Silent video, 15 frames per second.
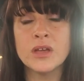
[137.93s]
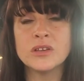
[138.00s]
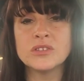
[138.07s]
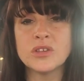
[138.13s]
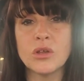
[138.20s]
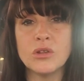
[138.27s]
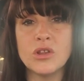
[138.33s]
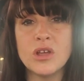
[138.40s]

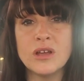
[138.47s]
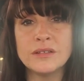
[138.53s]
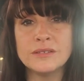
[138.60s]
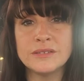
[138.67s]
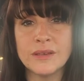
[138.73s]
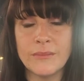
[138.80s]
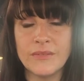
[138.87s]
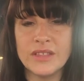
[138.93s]
So learn
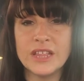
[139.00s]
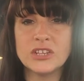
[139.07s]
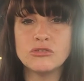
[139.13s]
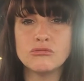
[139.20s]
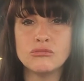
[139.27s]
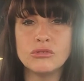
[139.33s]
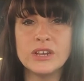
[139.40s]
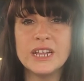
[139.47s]
something that's
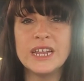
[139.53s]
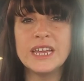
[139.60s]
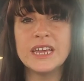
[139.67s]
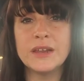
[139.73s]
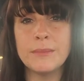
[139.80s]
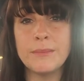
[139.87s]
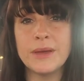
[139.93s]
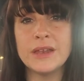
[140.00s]
really going
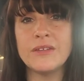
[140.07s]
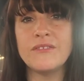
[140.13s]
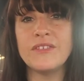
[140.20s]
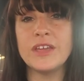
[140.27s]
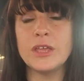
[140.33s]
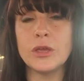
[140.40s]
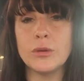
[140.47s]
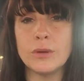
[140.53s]
to
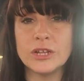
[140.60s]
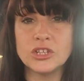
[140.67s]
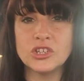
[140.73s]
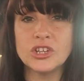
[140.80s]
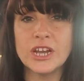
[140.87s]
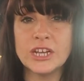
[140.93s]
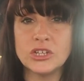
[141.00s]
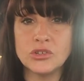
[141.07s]
benefit you and
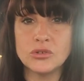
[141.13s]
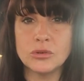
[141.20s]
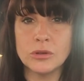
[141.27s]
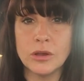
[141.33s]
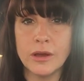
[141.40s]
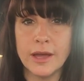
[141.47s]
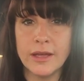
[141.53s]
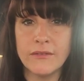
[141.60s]
change your
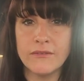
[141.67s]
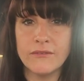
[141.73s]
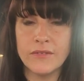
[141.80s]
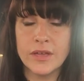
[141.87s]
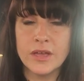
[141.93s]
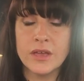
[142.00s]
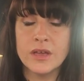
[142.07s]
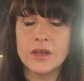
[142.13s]
life.
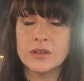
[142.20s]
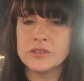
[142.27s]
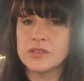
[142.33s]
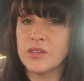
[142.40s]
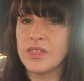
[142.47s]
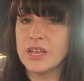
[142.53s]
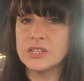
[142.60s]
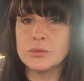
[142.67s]
So
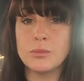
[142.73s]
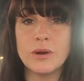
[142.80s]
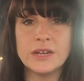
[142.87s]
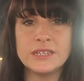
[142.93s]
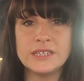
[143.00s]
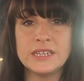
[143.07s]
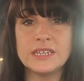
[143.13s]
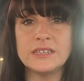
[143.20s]
that's what I
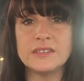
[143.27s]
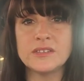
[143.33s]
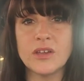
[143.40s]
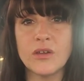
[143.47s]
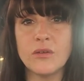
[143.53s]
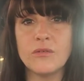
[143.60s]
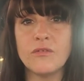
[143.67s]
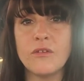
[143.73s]
did.
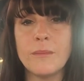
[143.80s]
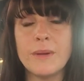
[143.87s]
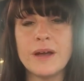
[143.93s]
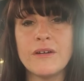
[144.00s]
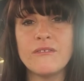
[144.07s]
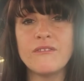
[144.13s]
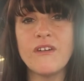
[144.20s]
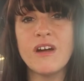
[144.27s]
So for
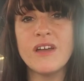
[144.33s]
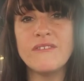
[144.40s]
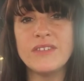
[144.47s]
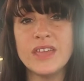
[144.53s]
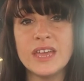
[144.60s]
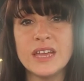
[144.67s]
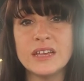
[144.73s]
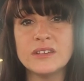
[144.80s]
about 5
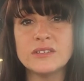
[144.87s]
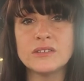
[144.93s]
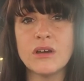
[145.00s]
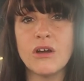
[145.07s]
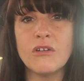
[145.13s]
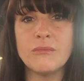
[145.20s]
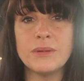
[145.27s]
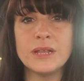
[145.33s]
years,
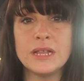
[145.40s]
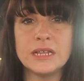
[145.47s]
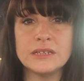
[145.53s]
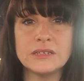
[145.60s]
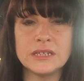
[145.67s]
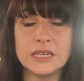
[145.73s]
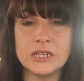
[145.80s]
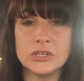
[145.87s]
I've been
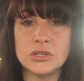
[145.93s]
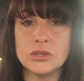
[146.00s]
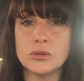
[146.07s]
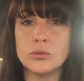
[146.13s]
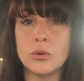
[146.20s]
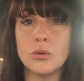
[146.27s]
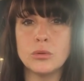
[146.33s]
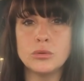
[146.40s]
listening
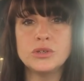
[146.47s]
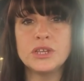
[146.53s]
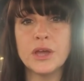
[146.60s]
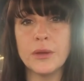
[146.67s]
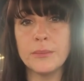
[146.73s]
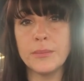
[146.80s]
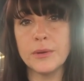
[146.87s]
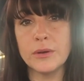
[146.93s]
to
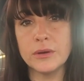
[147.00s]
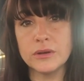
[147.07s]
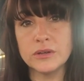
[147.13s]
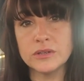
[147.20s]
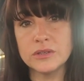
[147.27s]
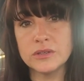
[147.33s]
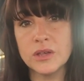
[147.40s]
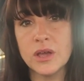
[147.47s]

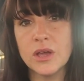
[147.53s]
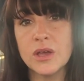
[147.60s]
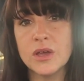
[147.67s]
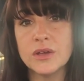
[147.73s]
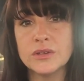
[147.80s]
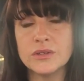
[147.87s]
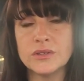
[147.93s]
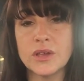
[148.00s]
audiobooks.
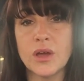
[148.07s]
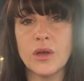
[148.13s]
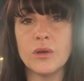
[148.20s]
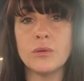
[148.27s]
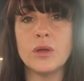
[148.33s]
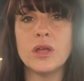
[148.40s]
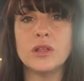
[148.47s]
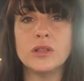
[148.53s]

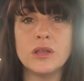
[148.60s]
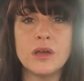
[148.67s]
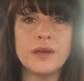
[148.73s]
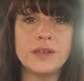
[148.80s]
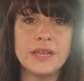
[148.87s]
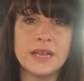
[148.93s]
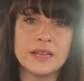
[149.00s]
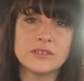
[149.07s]
So
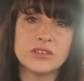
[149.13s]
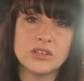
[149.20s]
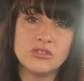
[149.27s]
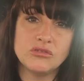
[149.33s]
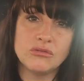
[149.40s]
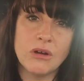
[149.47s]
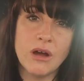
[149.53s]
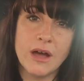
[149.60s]
learning as I
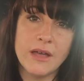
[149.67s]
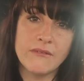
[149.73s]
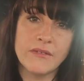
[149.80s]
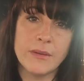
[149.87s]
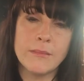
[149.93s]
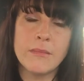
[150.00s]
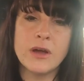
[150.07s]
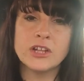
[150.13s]
drive,
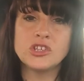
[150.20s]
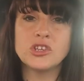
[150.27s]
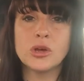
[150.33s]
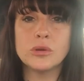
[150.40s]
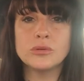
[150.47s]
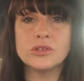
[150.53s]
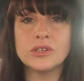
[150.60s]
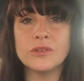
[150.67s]
and my
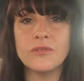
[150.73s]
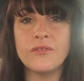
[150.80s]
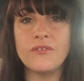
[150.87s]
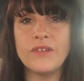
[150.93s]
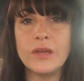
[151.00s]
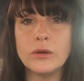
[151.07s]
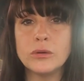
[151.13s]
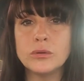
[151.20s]
chosen
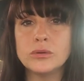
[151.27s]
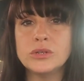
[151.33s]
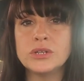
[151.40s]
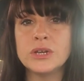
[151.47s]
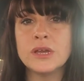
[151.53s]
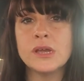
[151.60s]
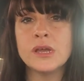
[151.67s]
field,